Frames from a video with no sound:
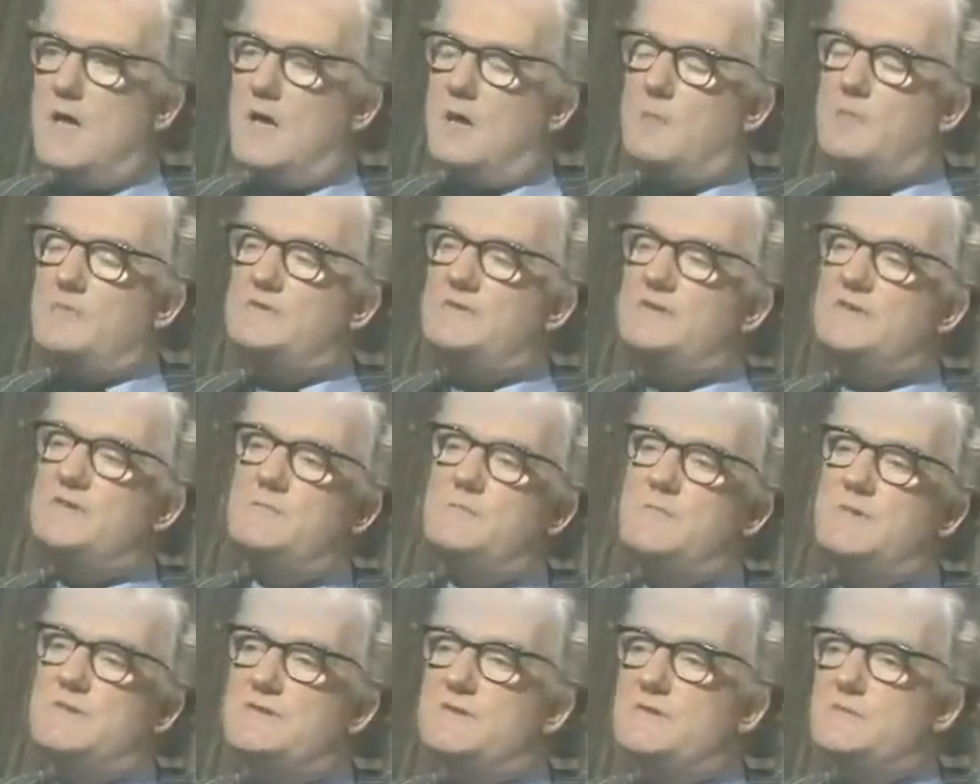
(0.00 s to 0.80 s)
It was
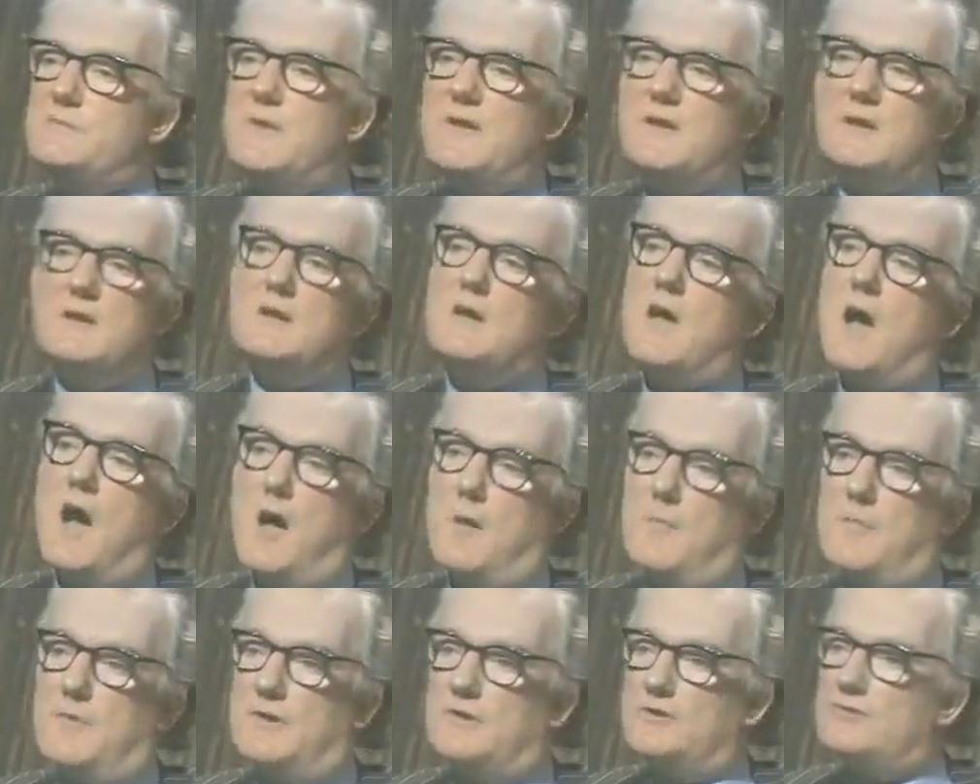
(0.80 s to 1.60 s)
dismissed as being
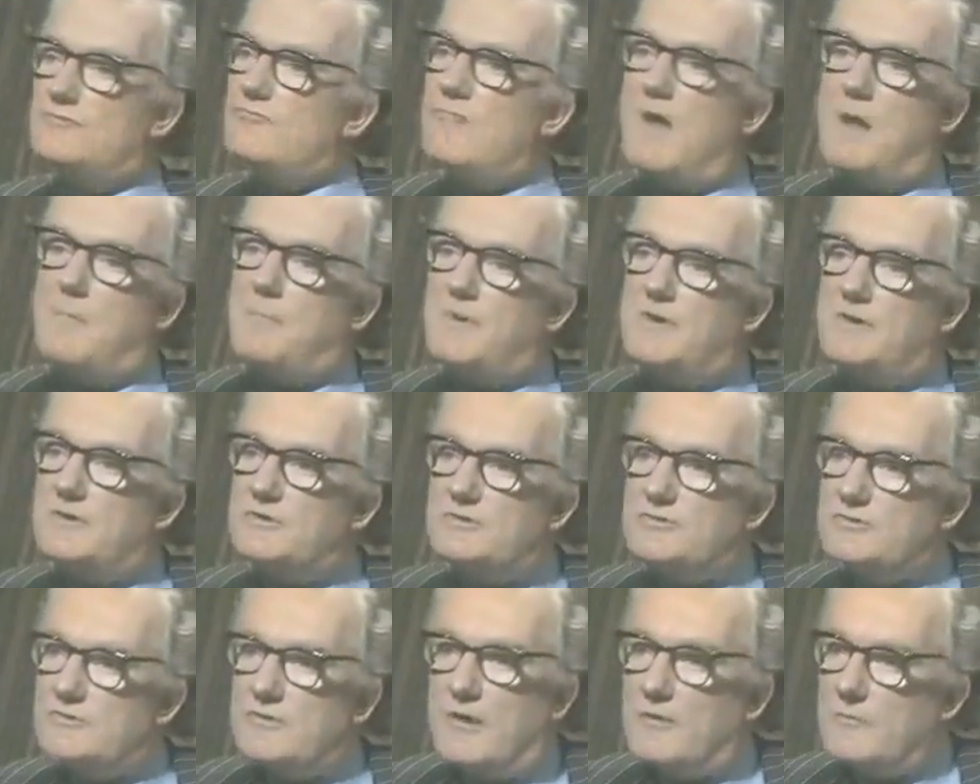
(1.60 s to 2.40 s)
garbage, rubbish,